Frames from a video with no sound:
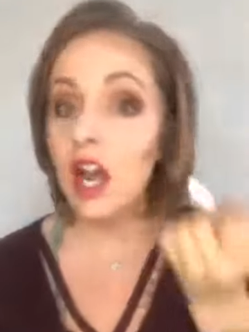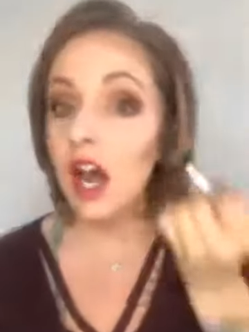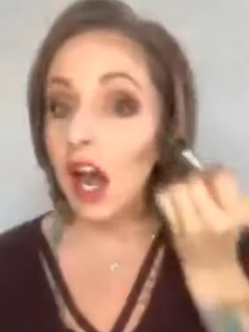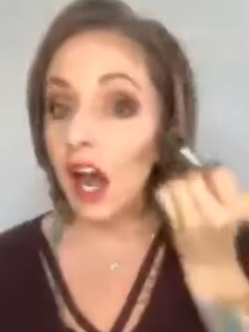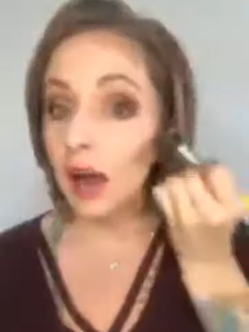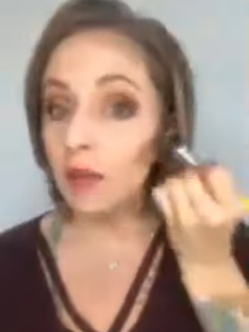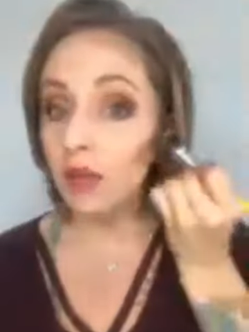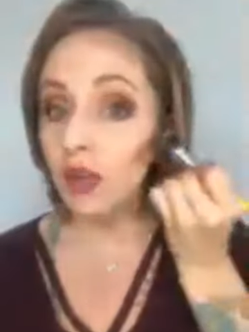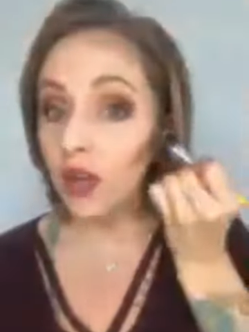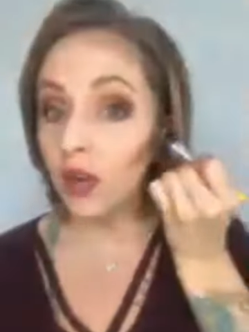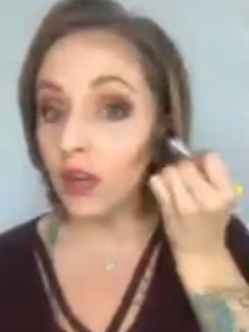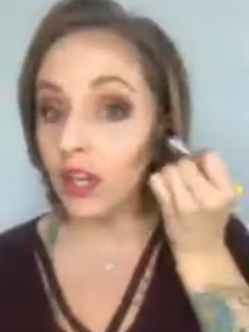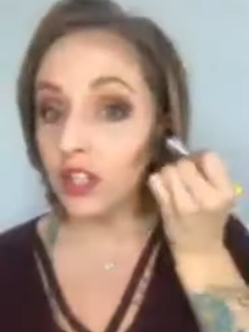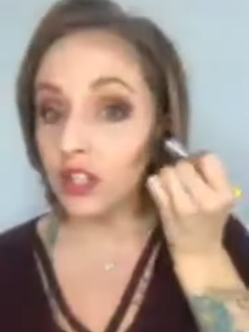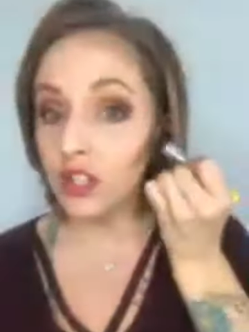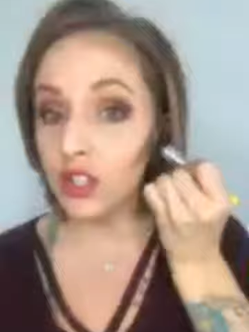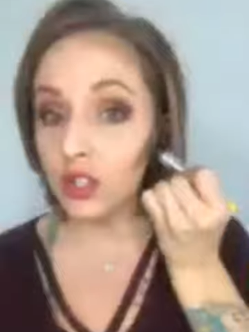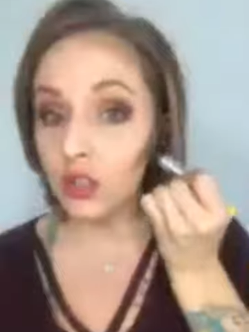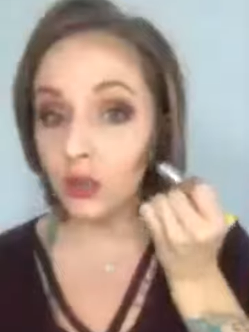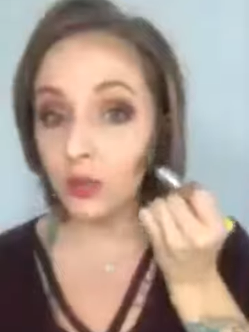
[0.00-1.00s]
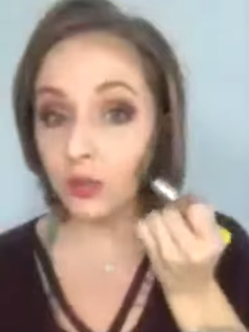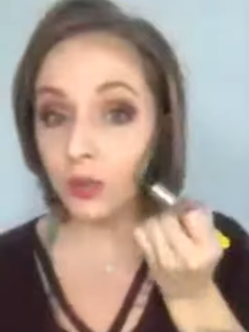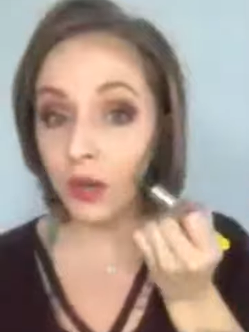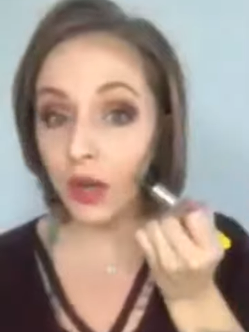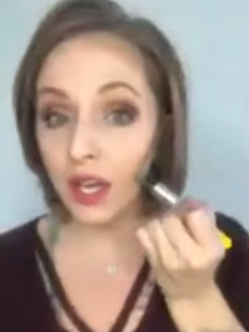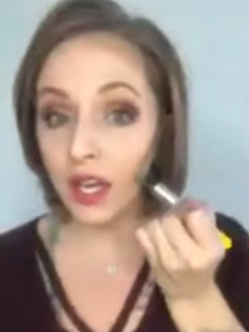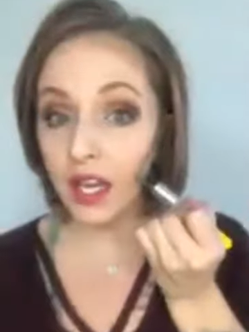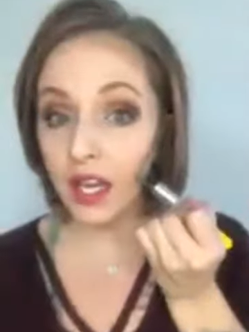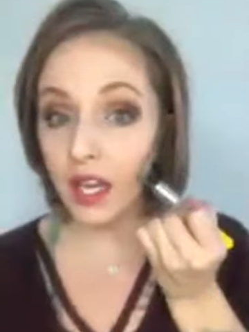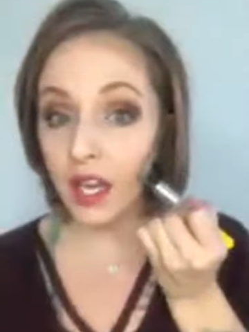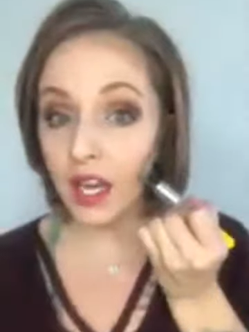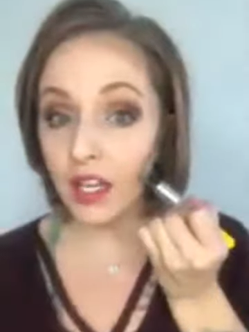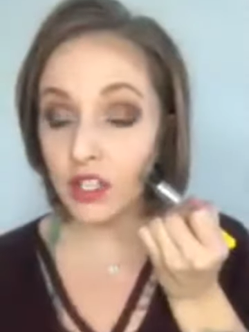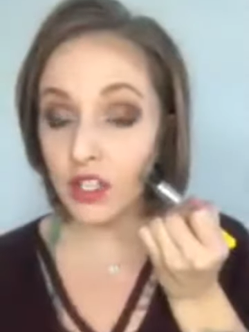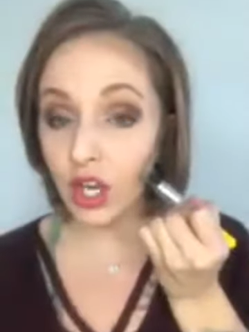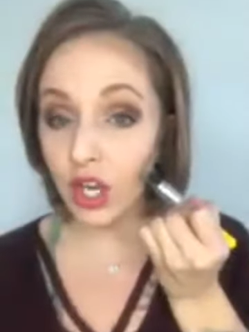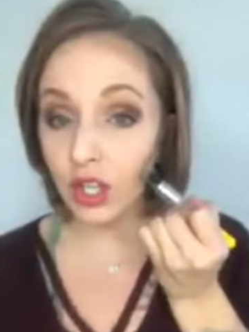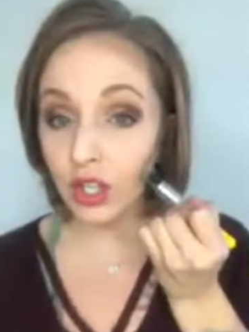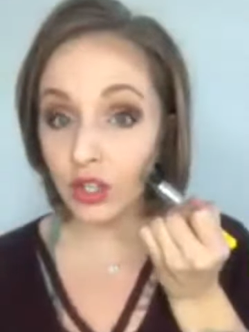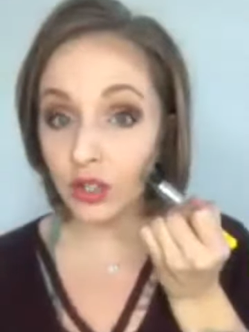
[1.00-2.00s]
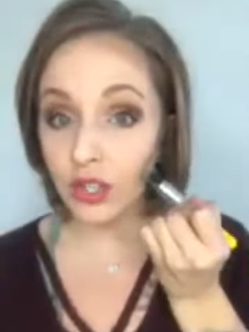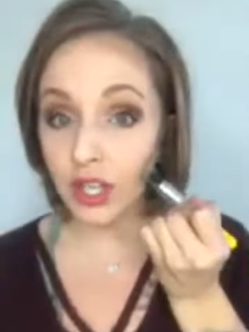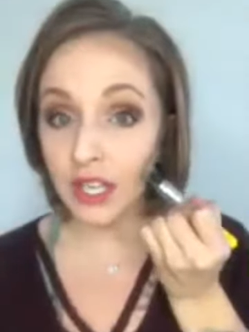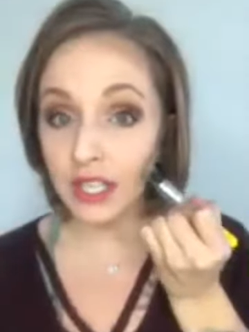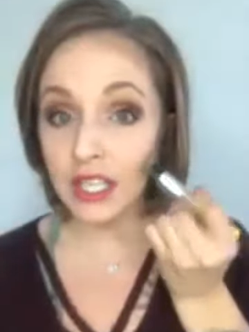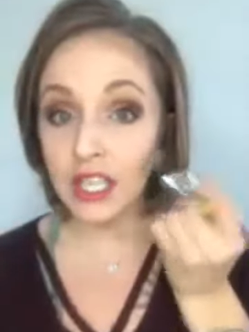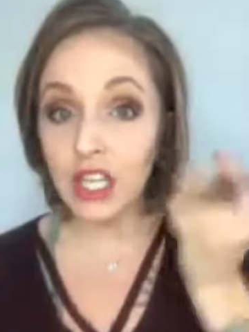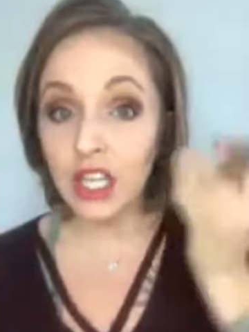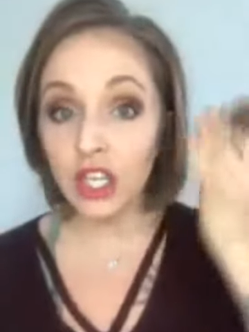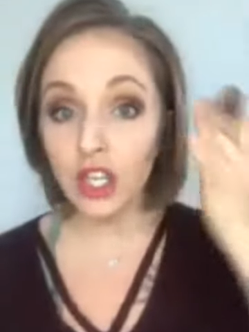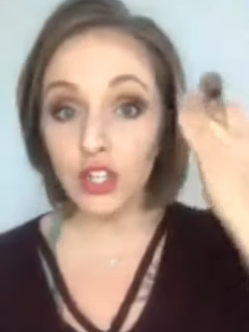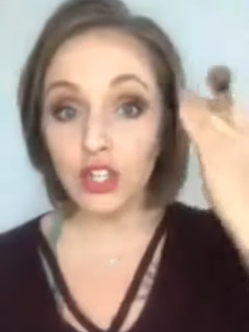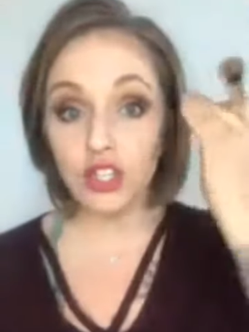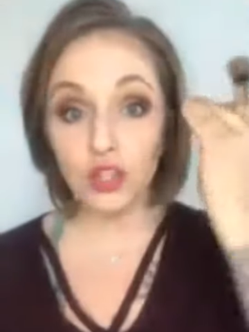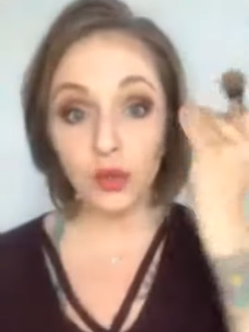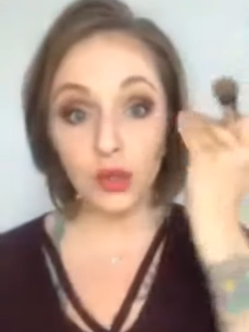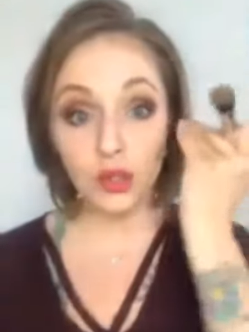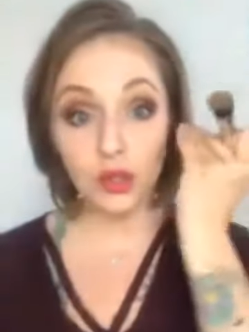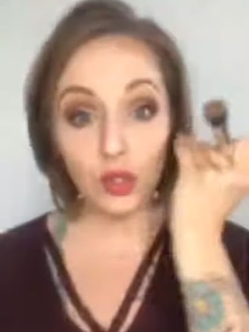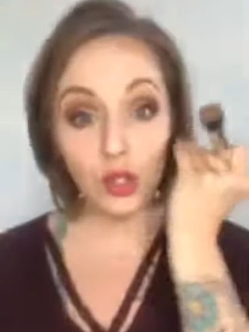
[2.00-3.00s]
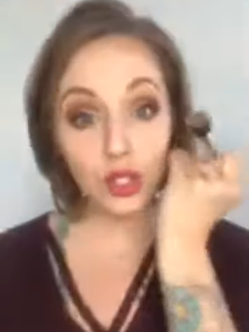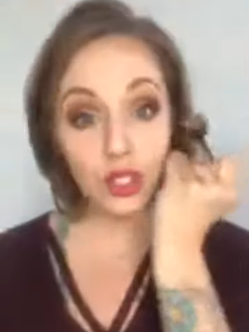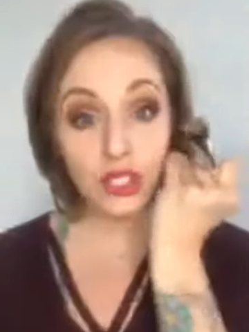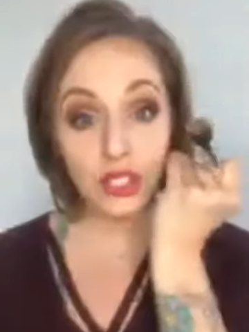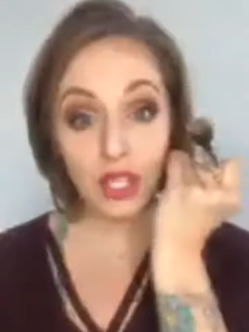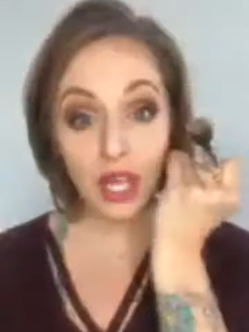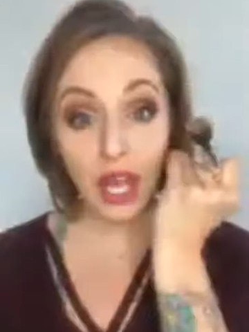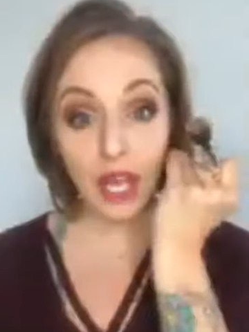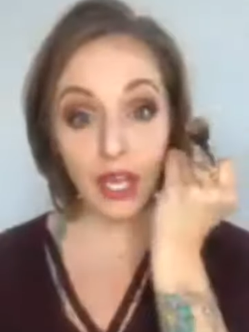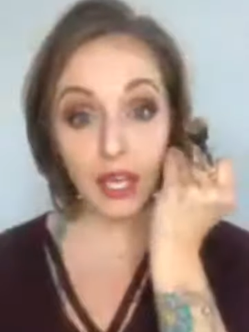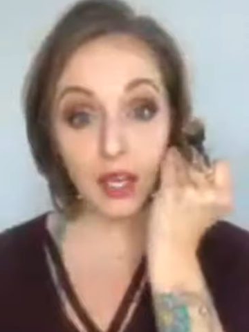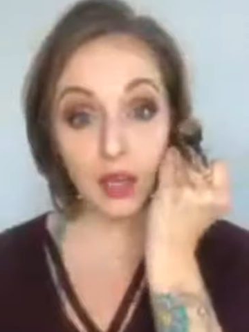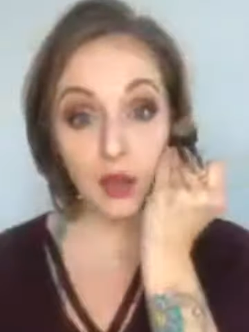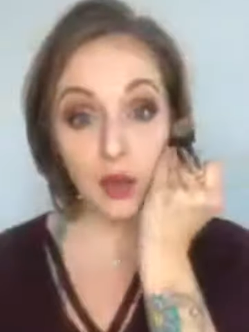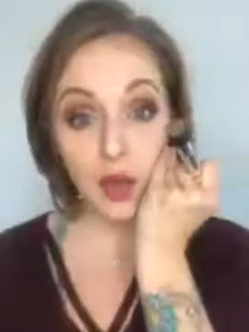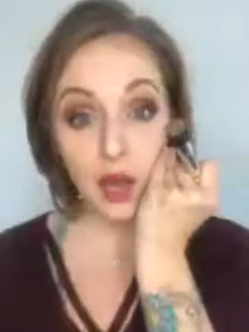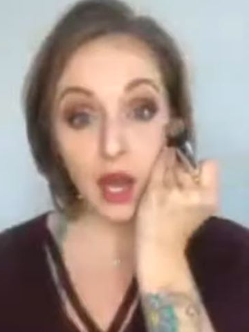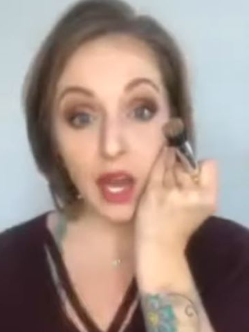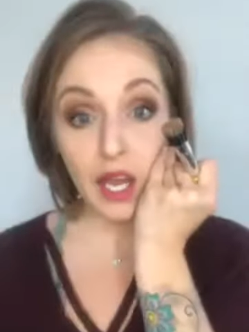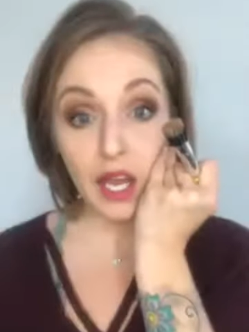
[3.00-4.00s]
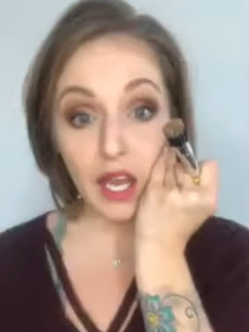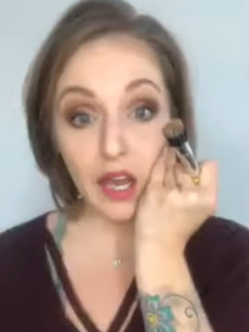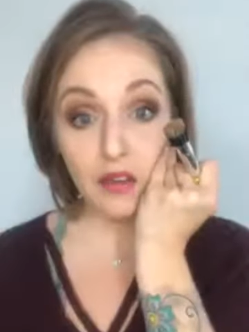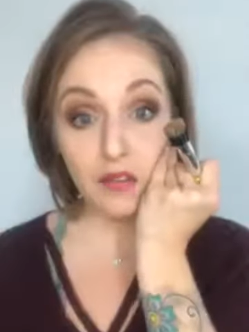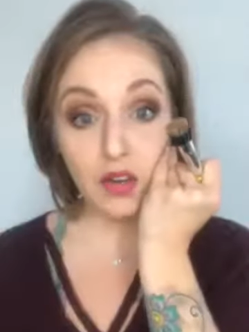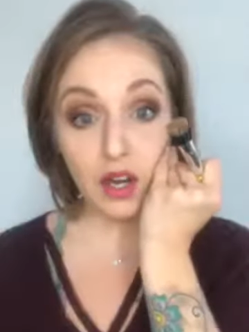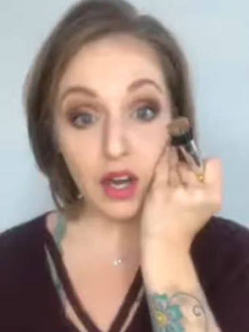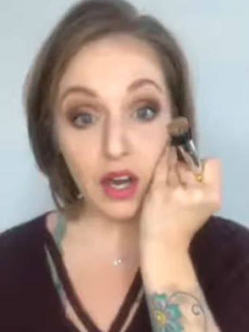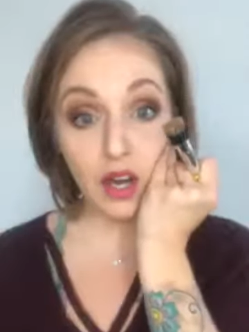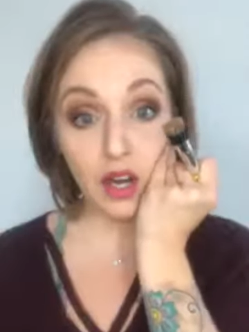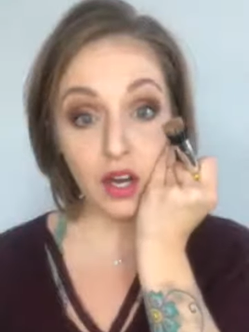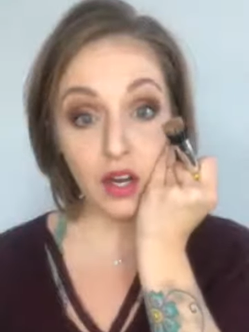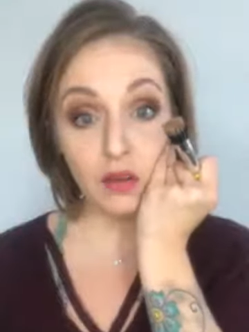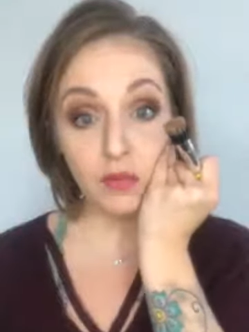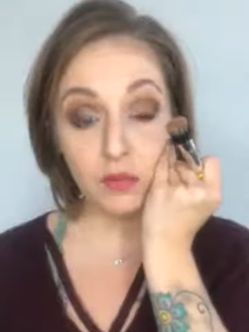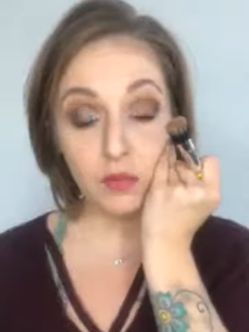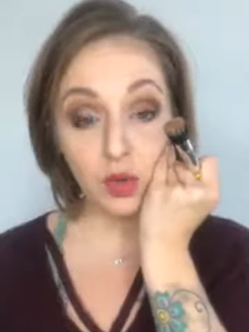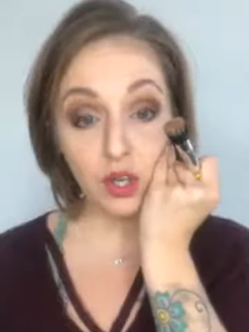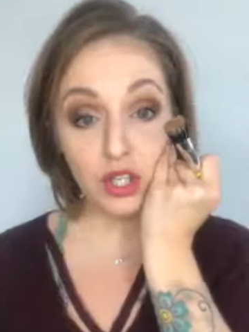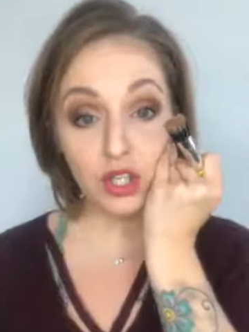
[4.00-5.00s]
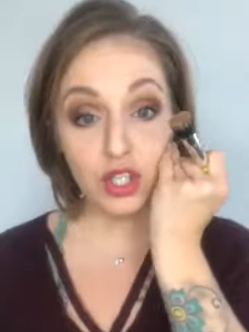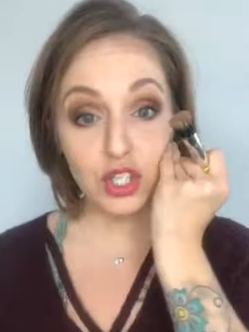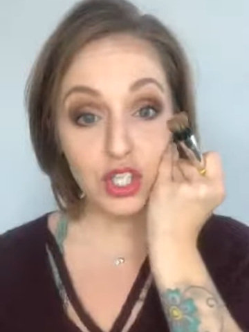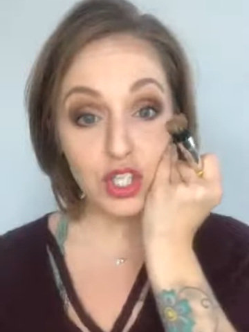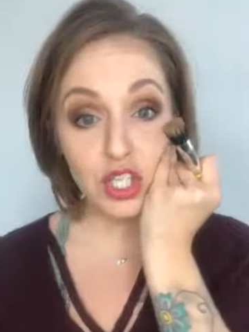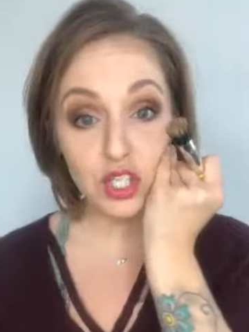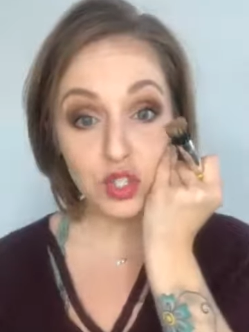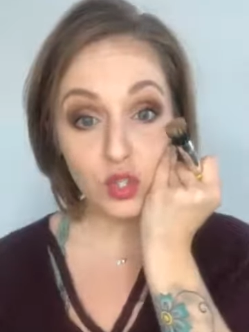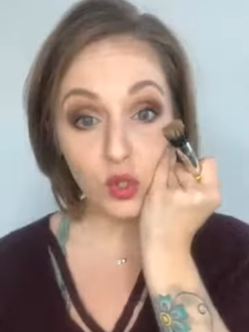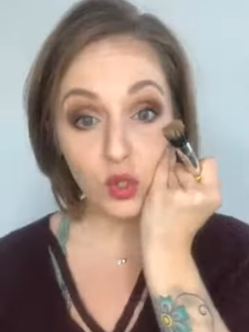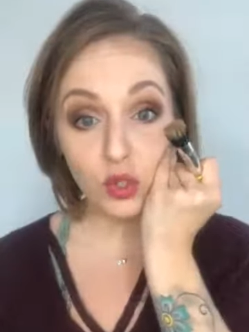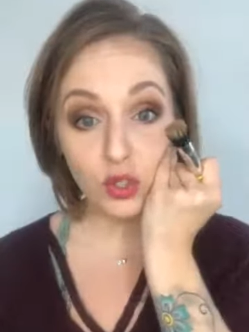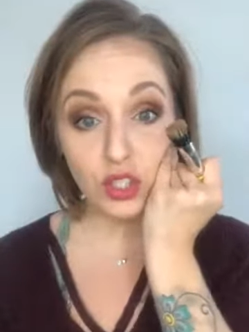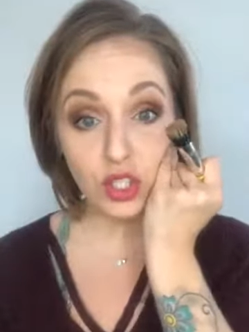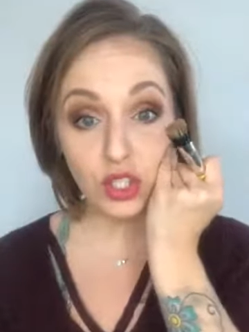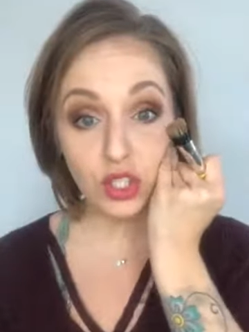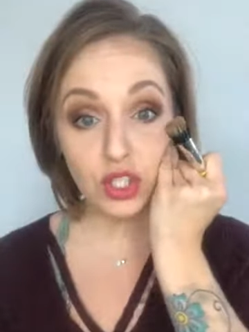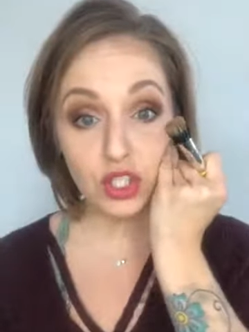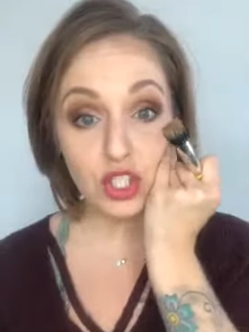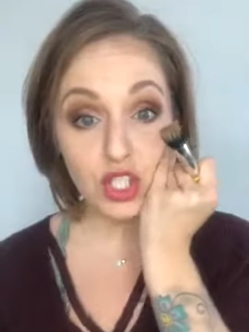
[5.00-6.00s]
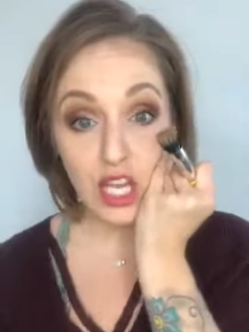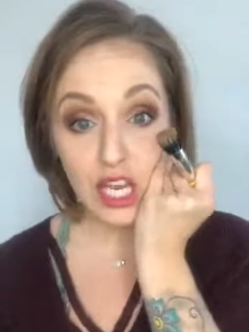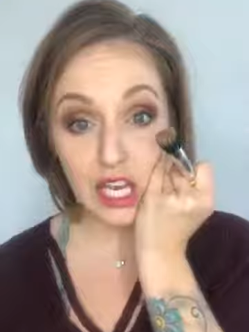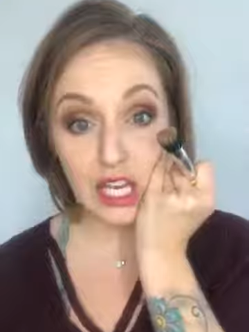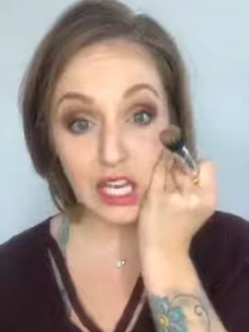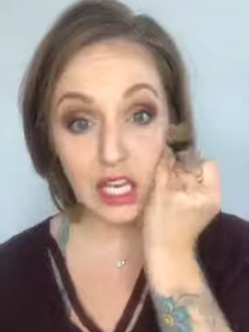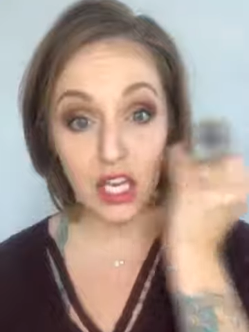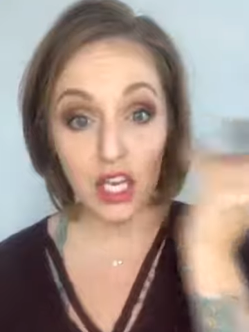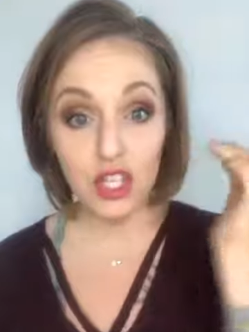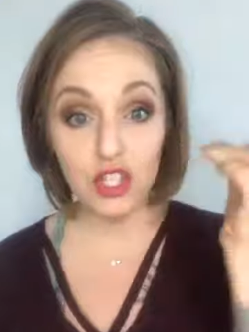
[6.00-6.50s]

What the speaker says: I'm going to put a darker line here so it looks like I have a more chiseled cheek.